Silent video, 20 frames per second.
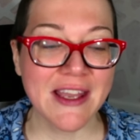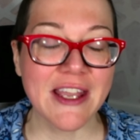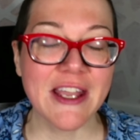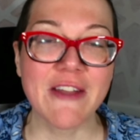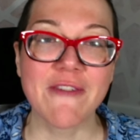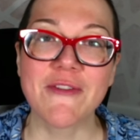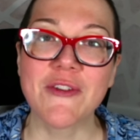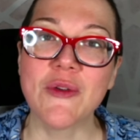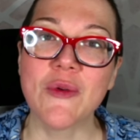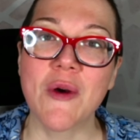
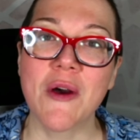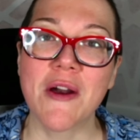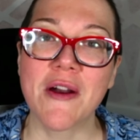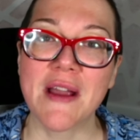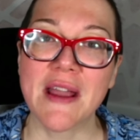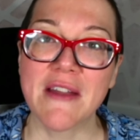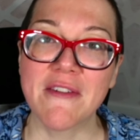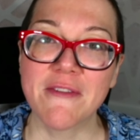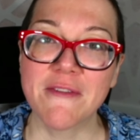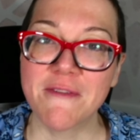if you are
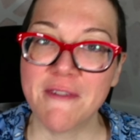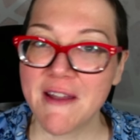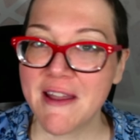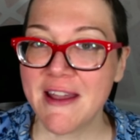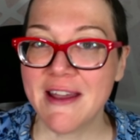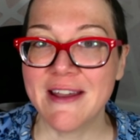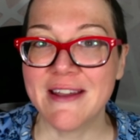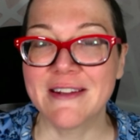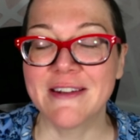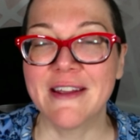a
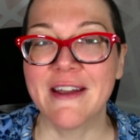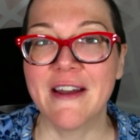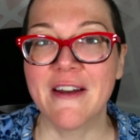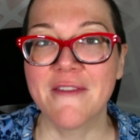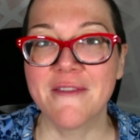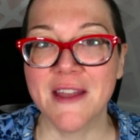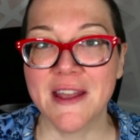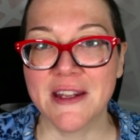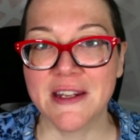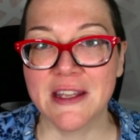fan
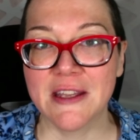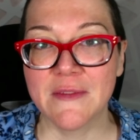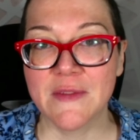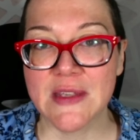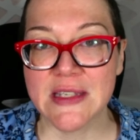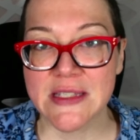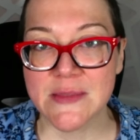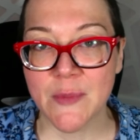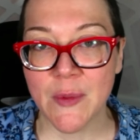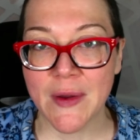of any of
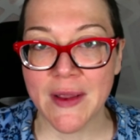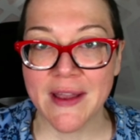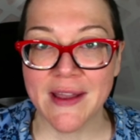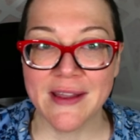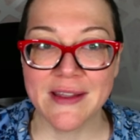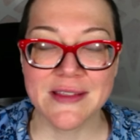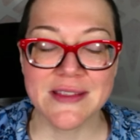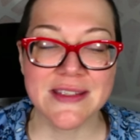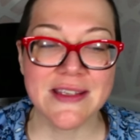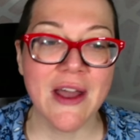these
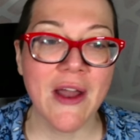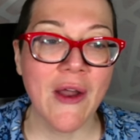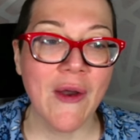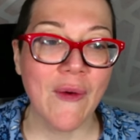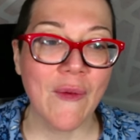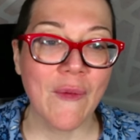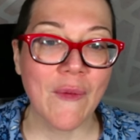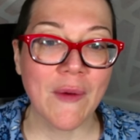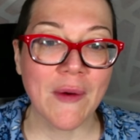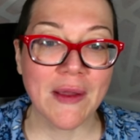brands,
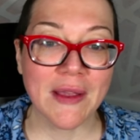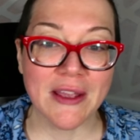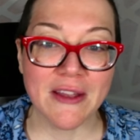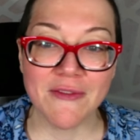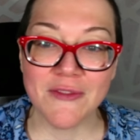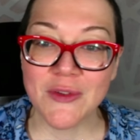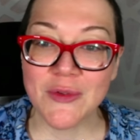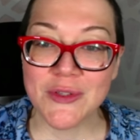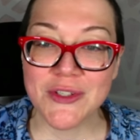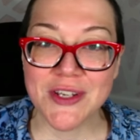or
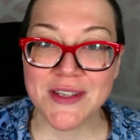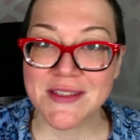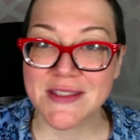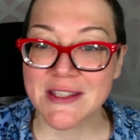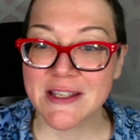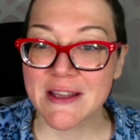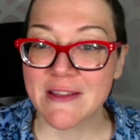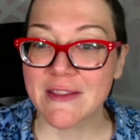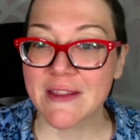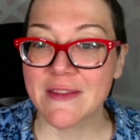if you just
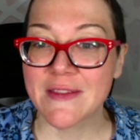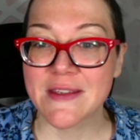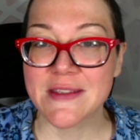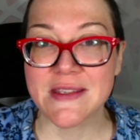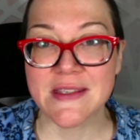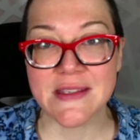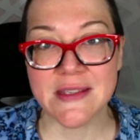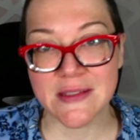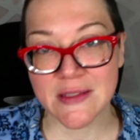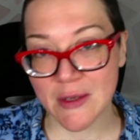think that this
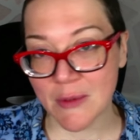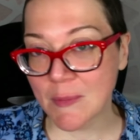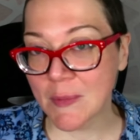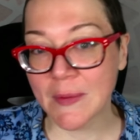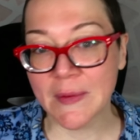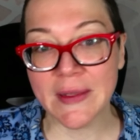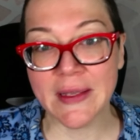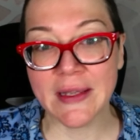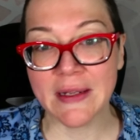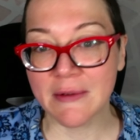is a
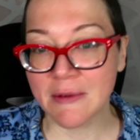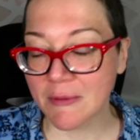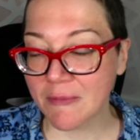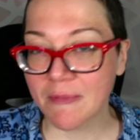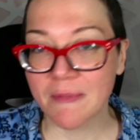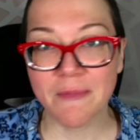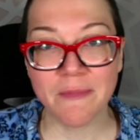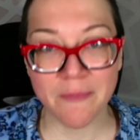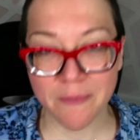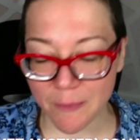complete
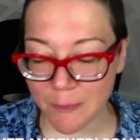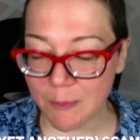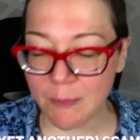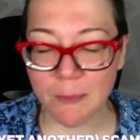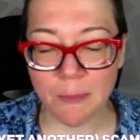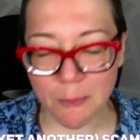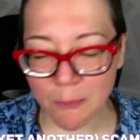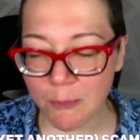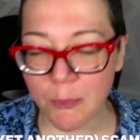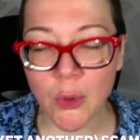
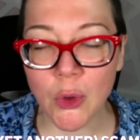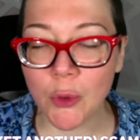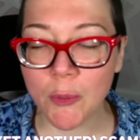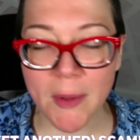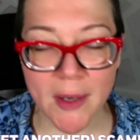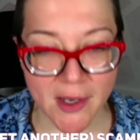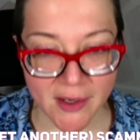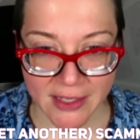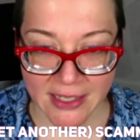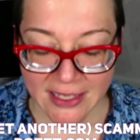
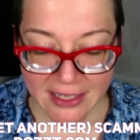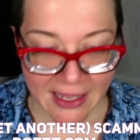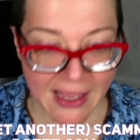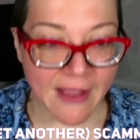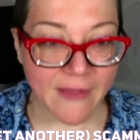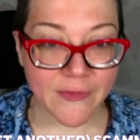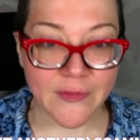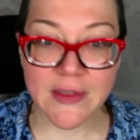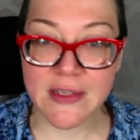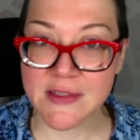bullpucky
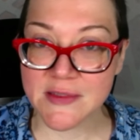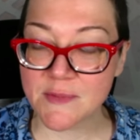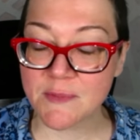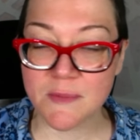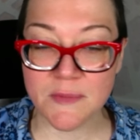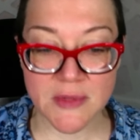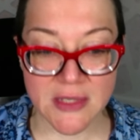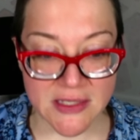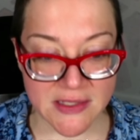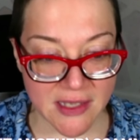and these,
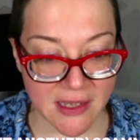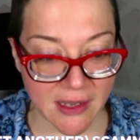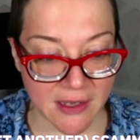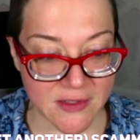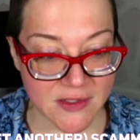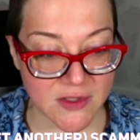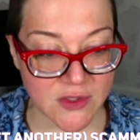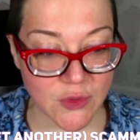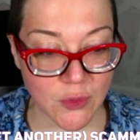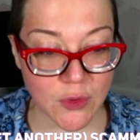these
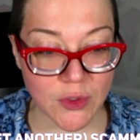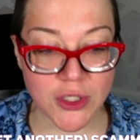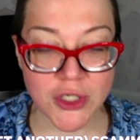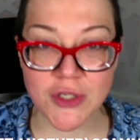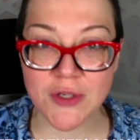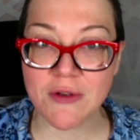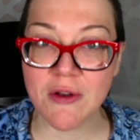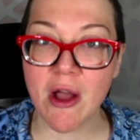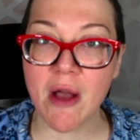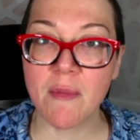kinds of stores
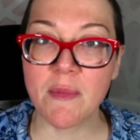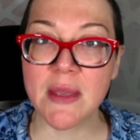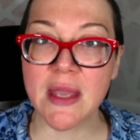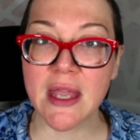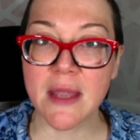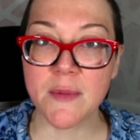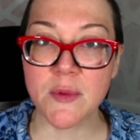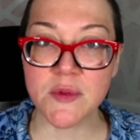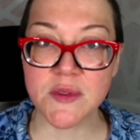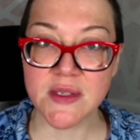should not be
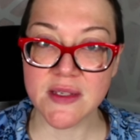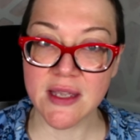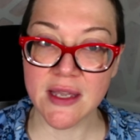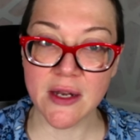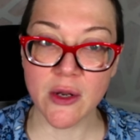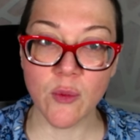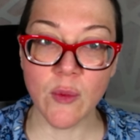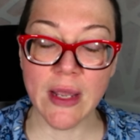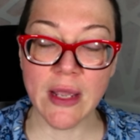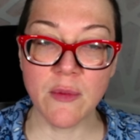able to get
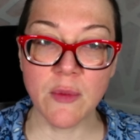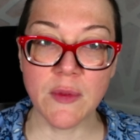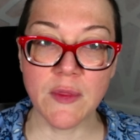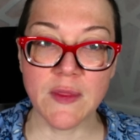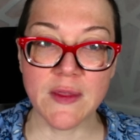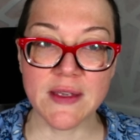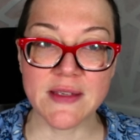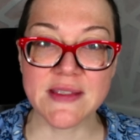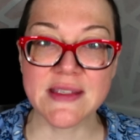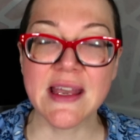away with
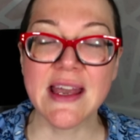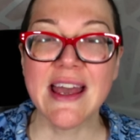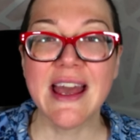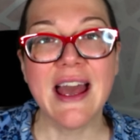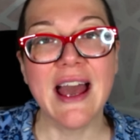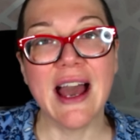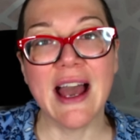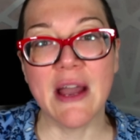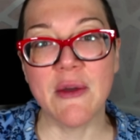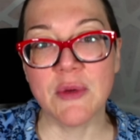this,
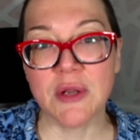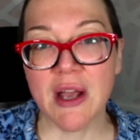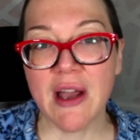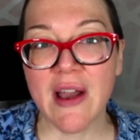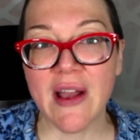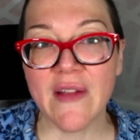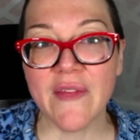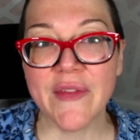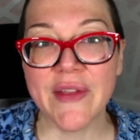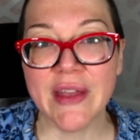I would
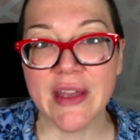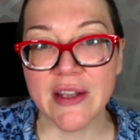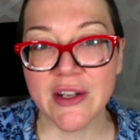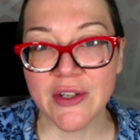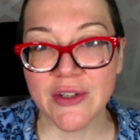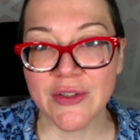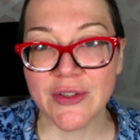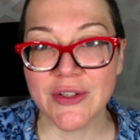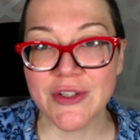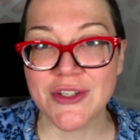highly
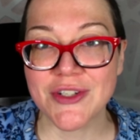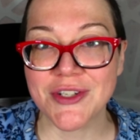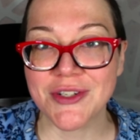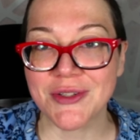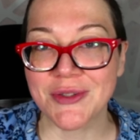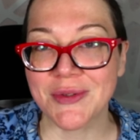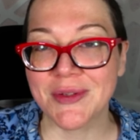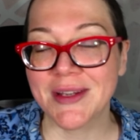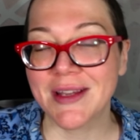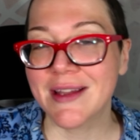encourage
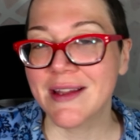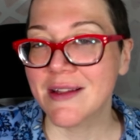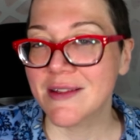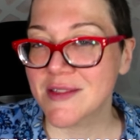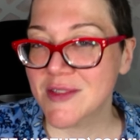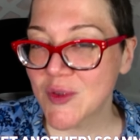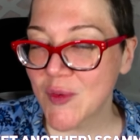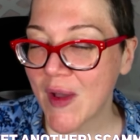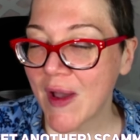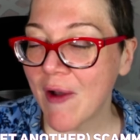you
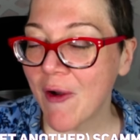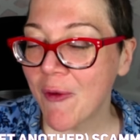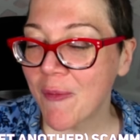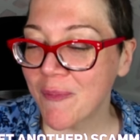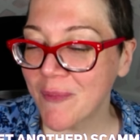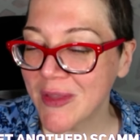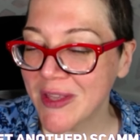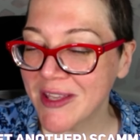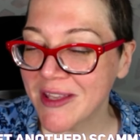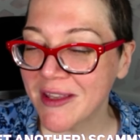to help
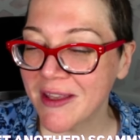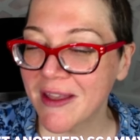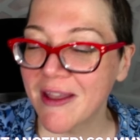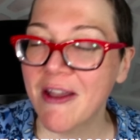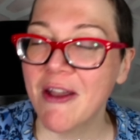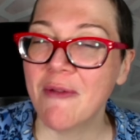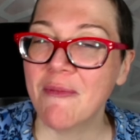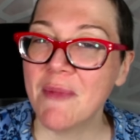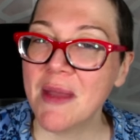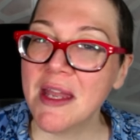me
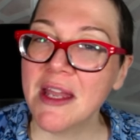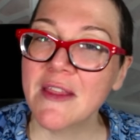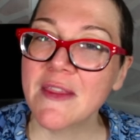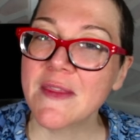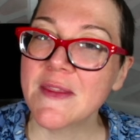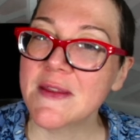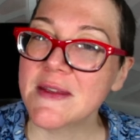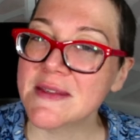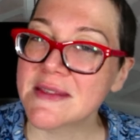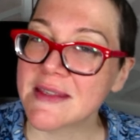make
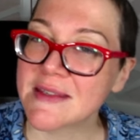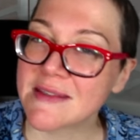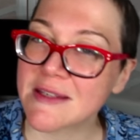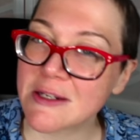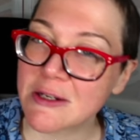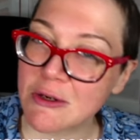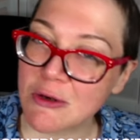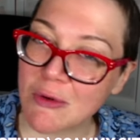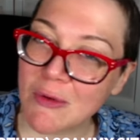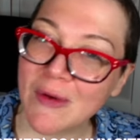this as
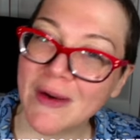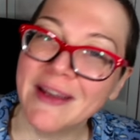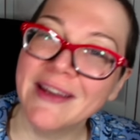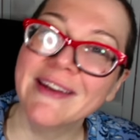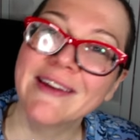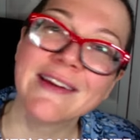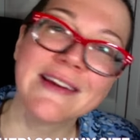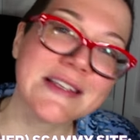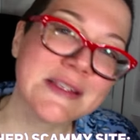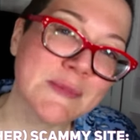
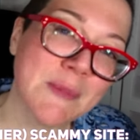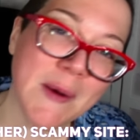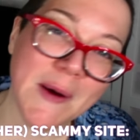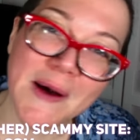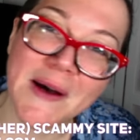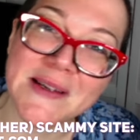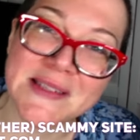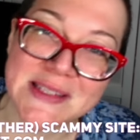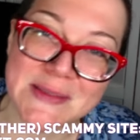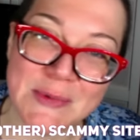annoying as
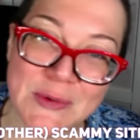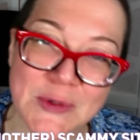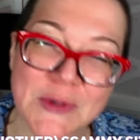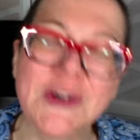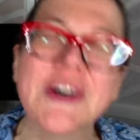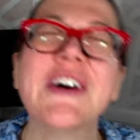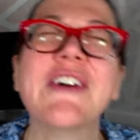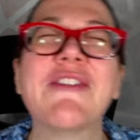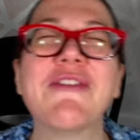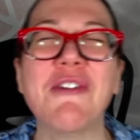possible
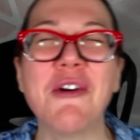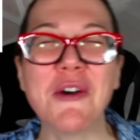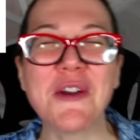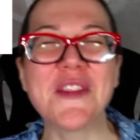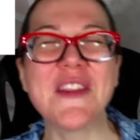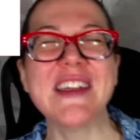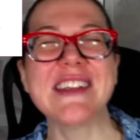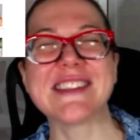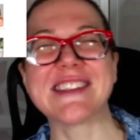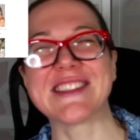for
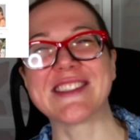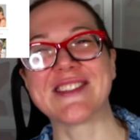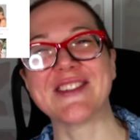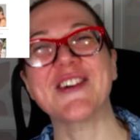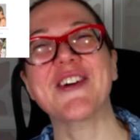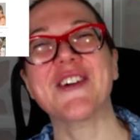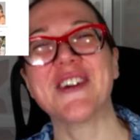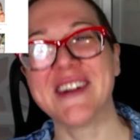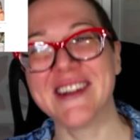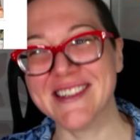these
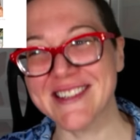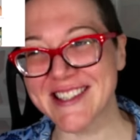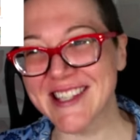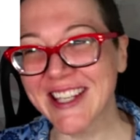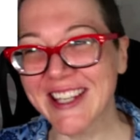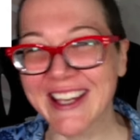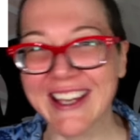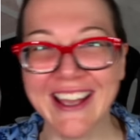stores.